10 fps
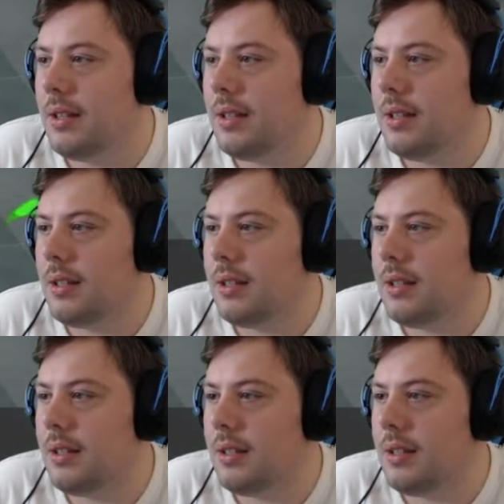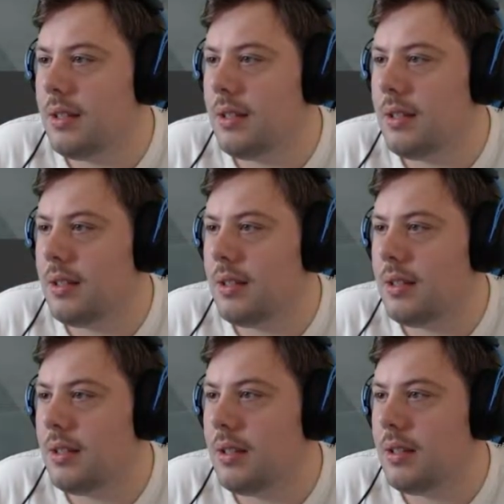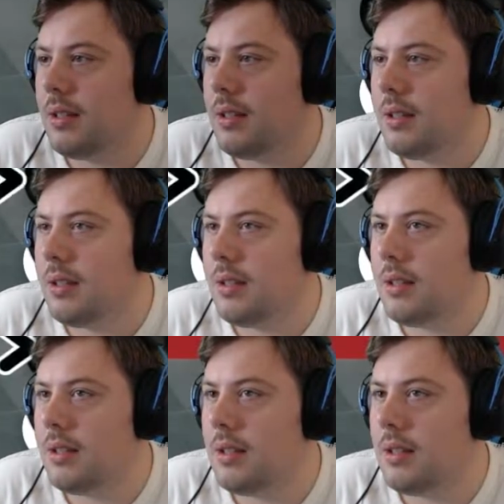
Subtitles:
No one is speaking in this clip.